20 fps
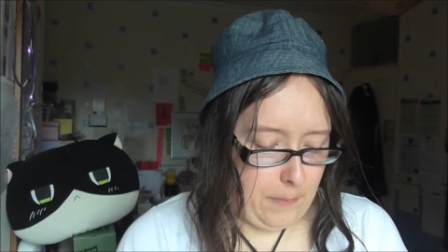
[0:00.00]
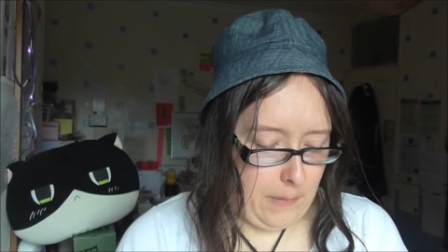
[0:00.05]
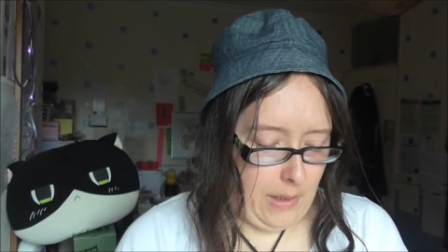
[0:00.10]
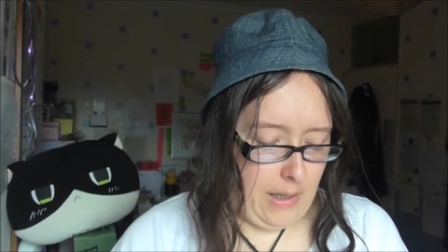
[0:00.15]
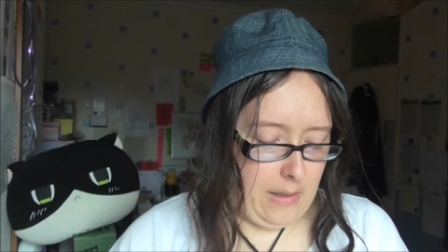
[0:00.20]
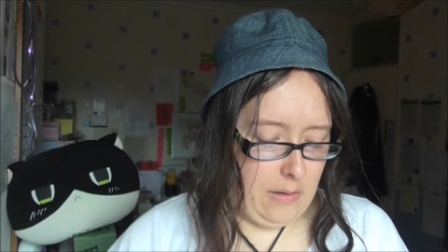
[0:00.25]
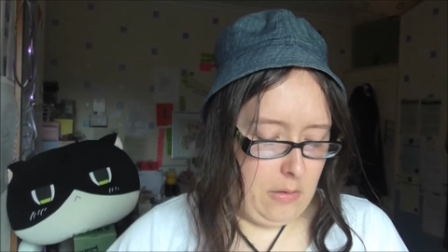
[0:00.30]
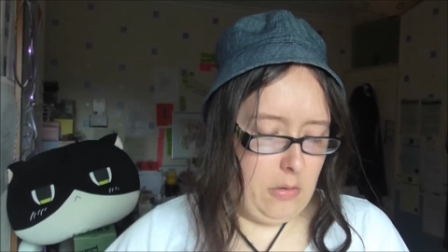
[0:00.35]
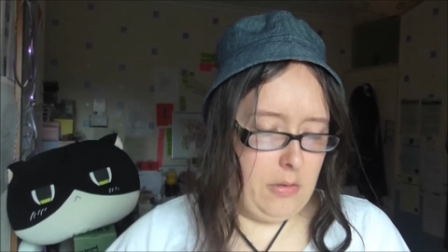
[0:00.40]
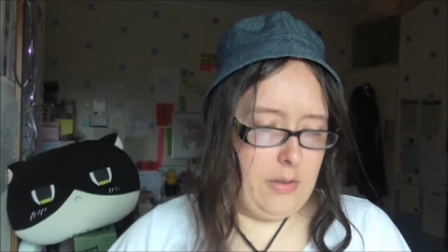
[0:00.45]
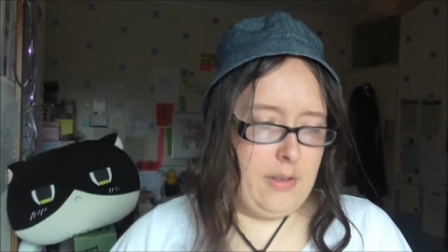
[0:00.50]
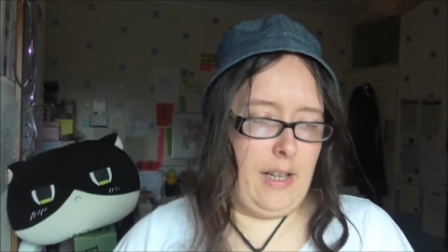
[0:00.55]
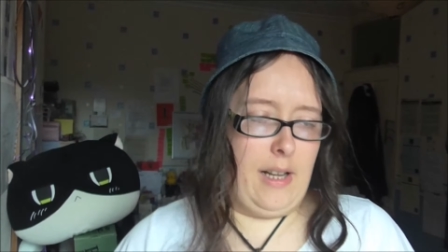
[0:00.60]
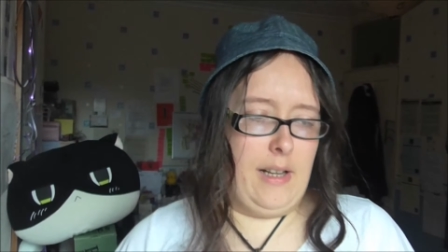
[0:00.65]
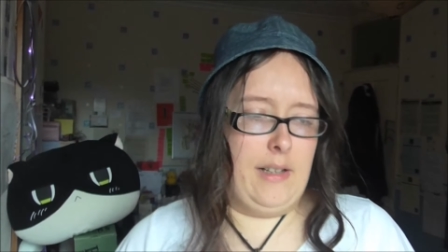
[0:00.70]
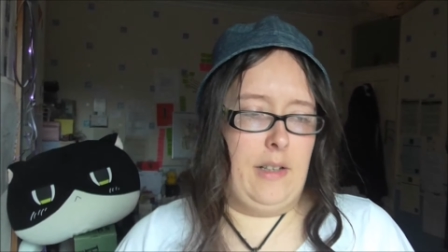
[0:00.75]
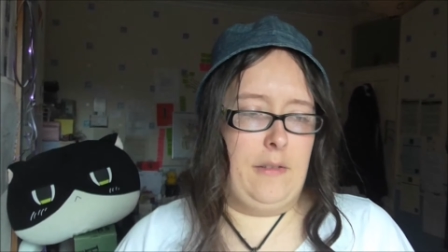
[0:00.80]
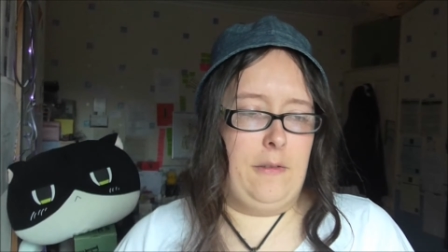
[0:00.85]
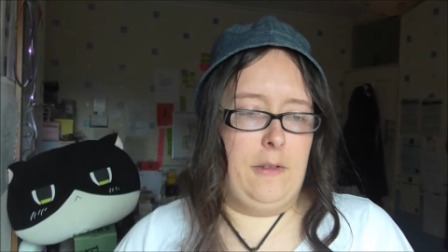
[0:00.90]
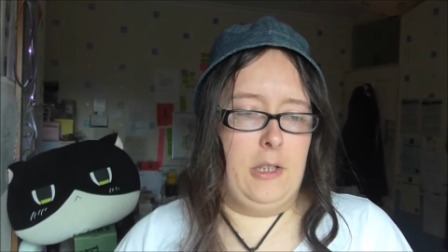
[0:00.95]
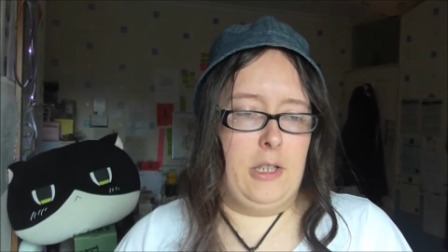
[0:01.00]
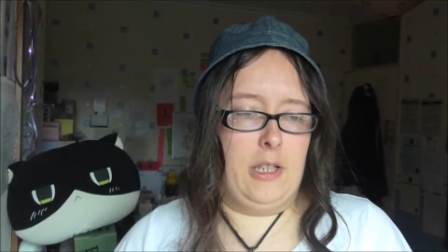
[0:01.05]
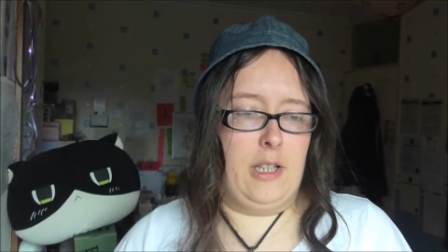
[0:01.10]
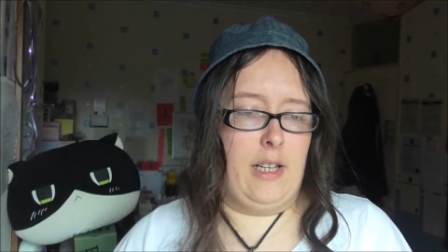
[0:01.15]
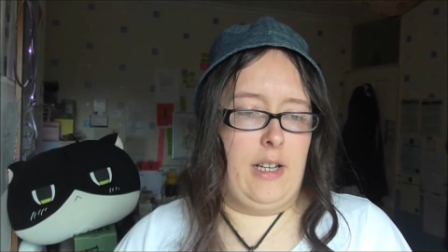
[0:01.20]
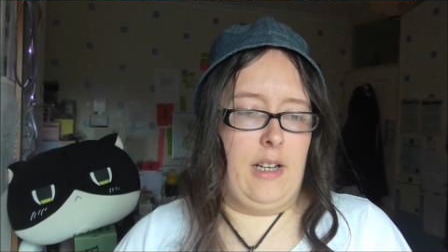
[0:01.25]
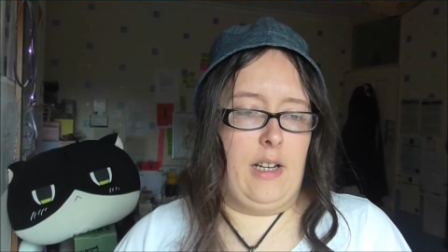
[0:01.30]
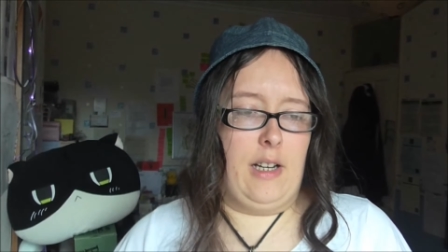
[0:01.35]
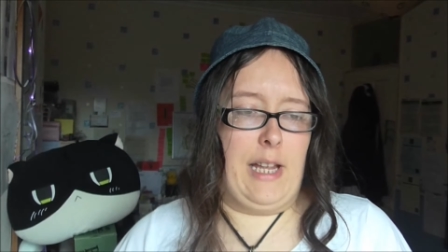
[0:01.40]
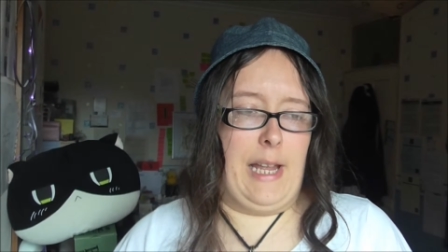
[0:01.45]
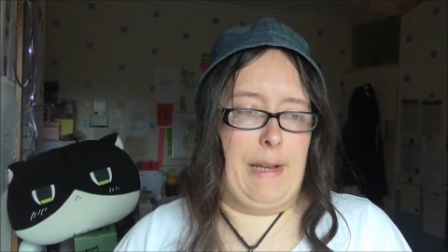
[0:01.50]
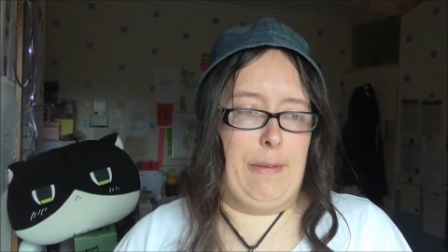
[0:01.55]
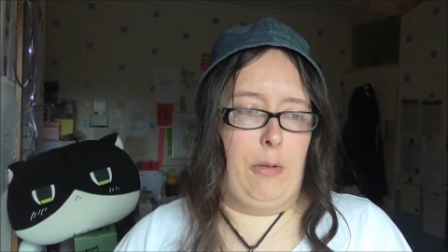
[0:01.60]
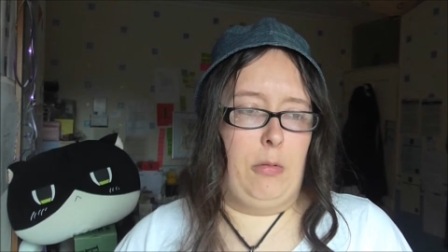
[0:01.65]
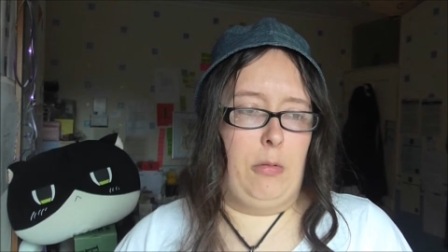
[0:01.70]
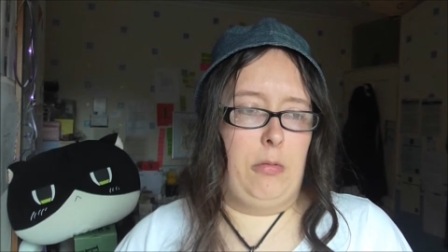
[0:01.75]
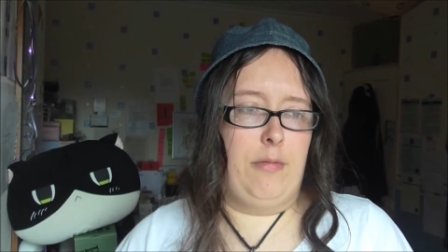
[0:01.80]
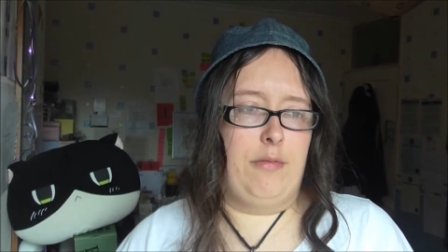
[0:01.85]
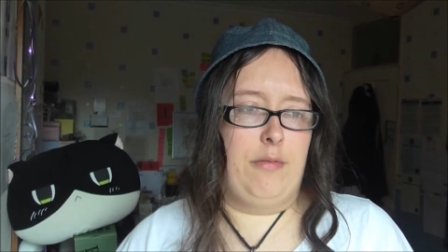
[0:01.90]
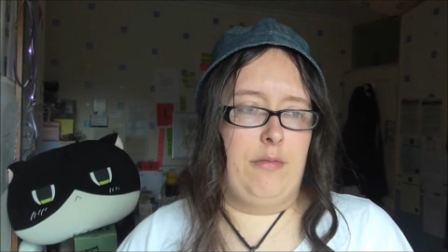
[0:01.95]
that I looked at, and the first thing I came
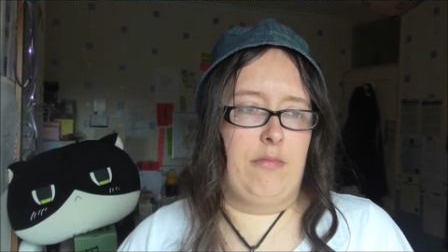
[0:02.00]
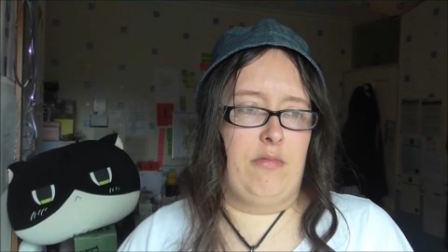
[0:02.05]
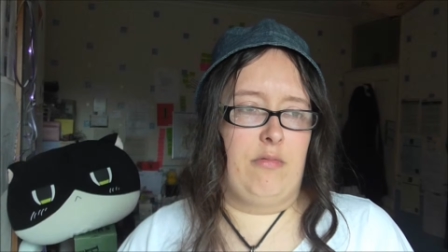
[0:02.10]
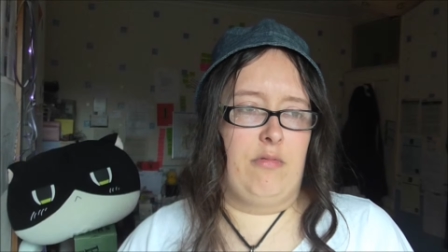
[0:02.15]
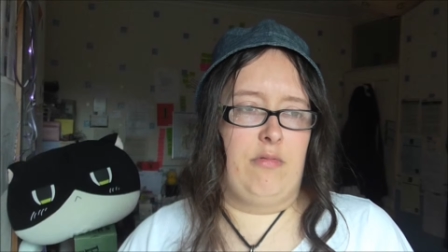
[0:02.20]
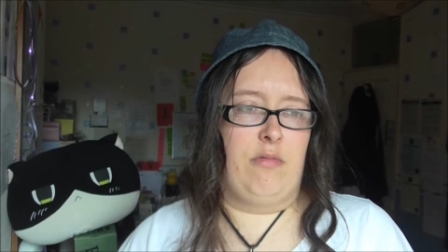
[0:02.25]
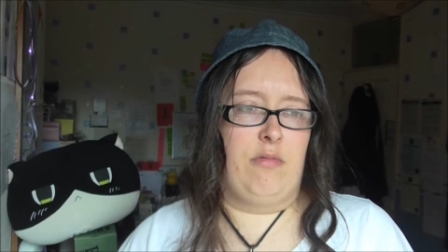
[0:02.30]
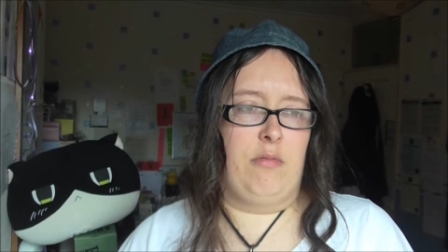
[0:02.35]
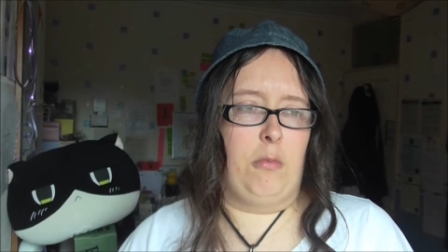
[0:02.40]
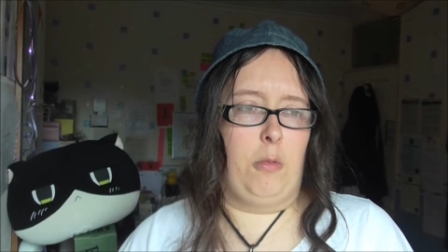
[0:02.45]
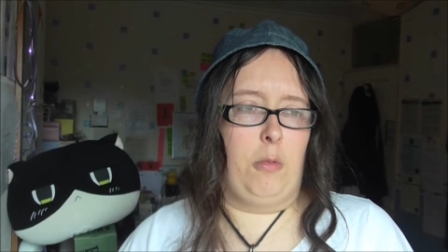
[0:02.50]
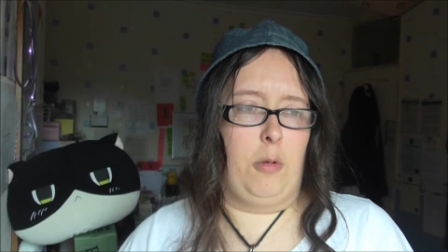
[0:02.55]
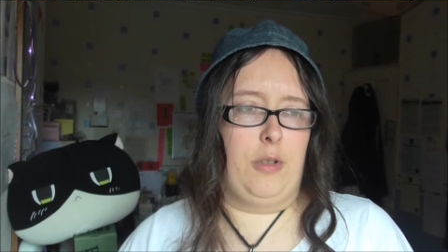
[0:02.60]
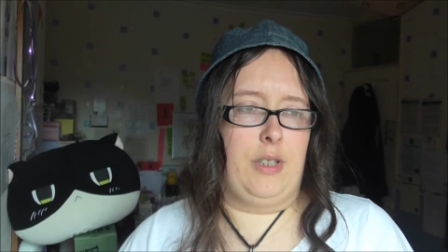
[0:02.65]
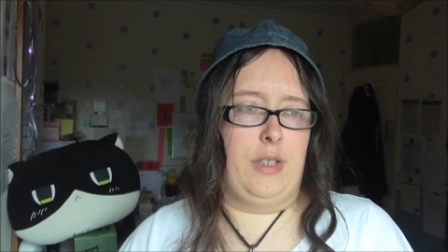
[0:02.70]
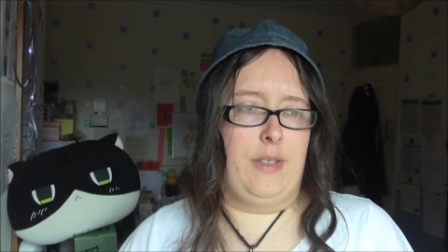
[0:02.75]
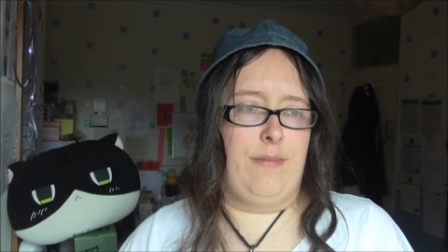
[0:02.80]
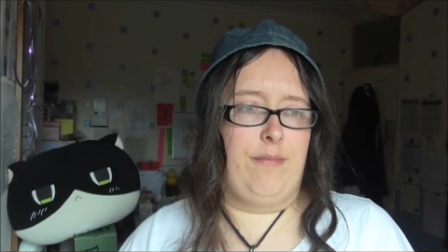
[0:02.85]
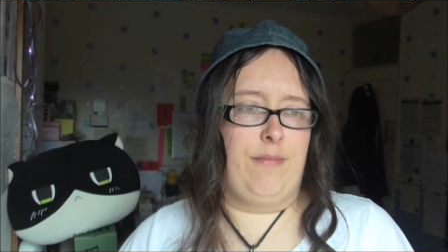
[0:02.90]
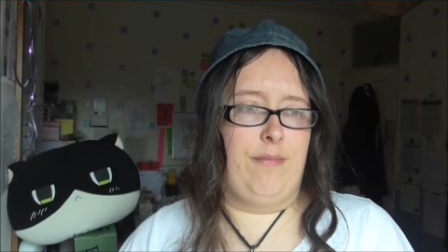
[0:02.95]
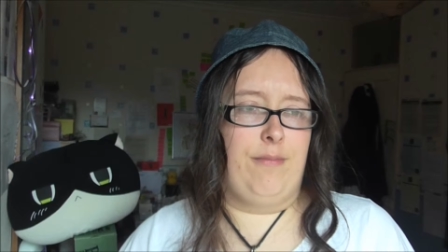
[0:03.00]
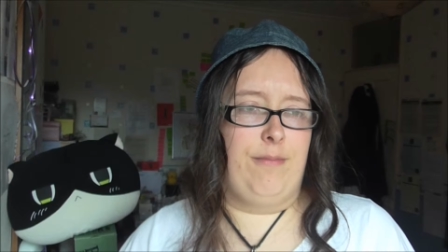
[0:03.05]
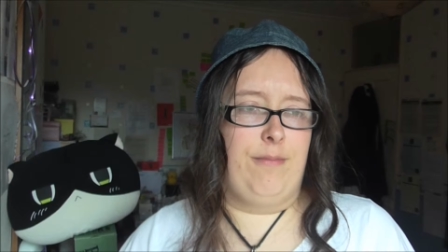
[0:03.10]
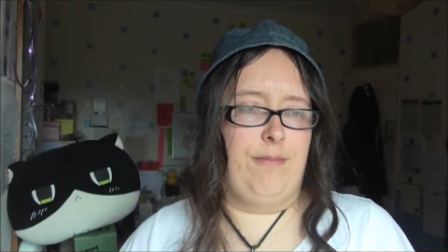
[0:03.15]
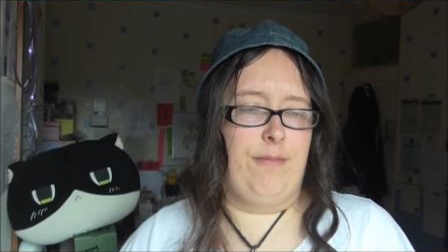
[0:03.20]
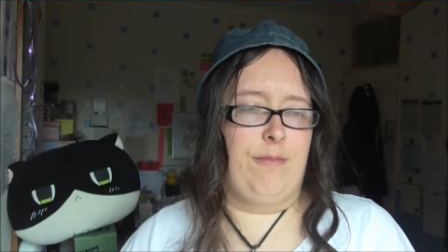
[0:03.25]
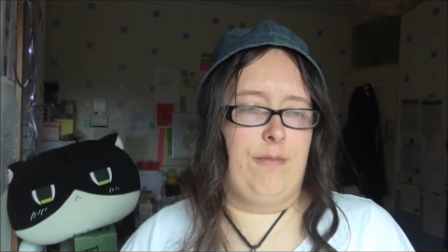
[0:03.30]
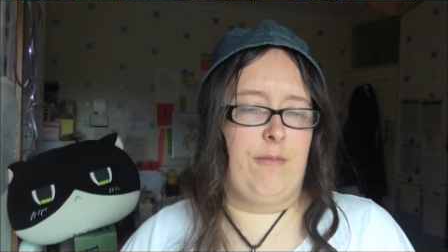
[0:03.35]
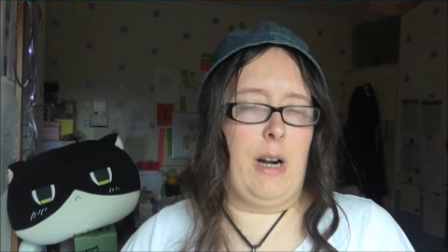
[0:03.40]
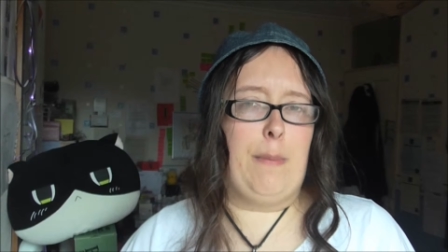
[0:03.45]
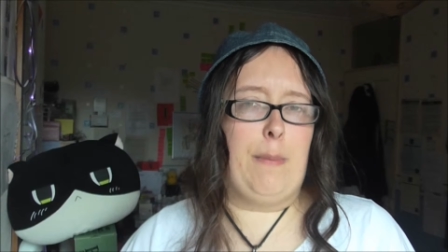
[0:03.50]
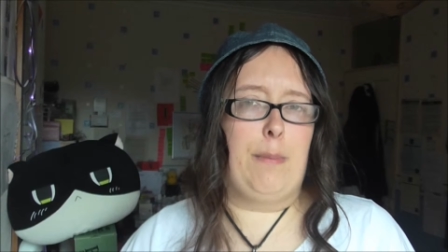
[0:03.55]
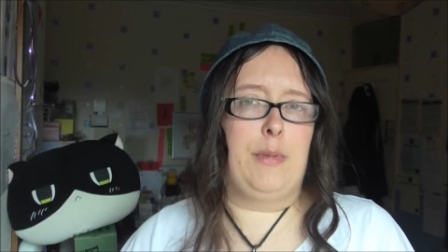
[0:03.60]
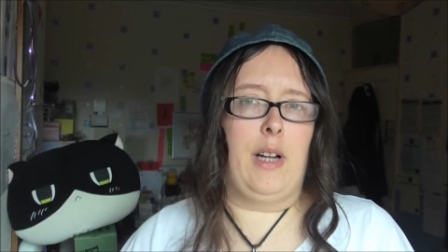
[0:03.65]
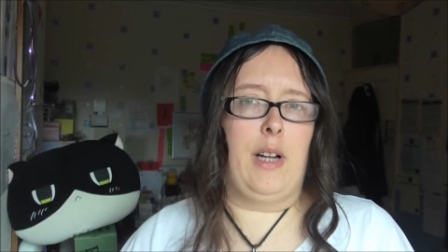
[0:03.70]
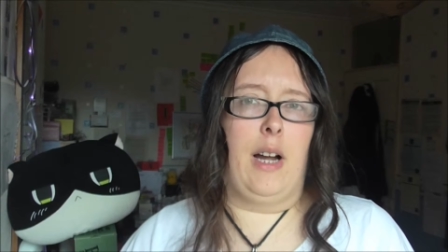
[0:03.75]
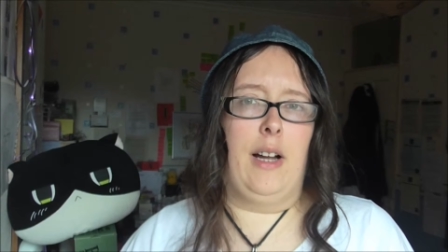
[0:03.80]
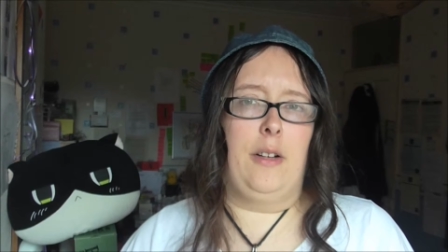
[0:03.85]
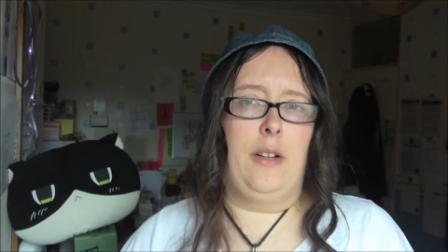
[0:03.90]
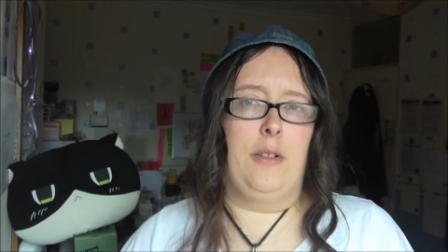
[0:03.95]
up with was
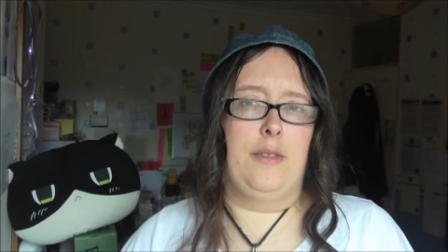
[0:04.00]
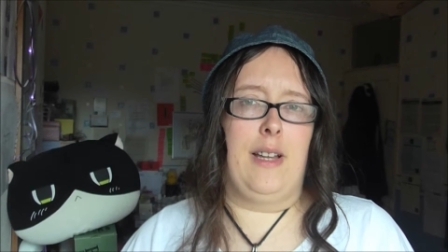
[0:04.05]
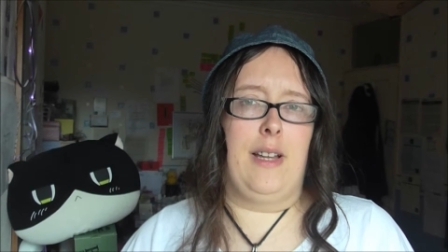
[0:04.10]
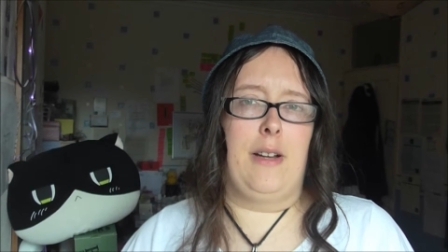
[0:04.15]
reptiles.